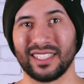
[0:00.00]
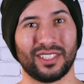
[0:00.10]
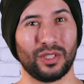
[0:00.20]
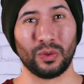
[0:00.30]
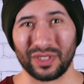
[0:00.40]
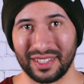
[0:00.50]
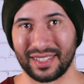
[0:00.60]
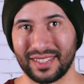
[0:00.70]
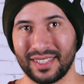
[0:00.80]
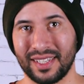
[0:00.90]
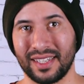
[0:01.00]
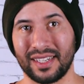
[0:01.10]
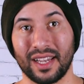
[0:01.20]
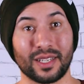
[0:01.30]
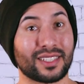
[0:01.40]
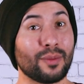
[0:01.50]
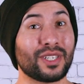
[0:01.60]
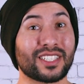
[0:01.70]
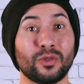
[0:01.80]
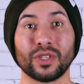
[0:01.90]
is useless, a
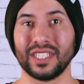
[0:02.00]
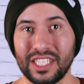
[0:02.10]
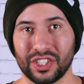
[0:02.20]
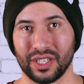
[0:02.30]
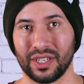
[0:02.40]
subject to deletion,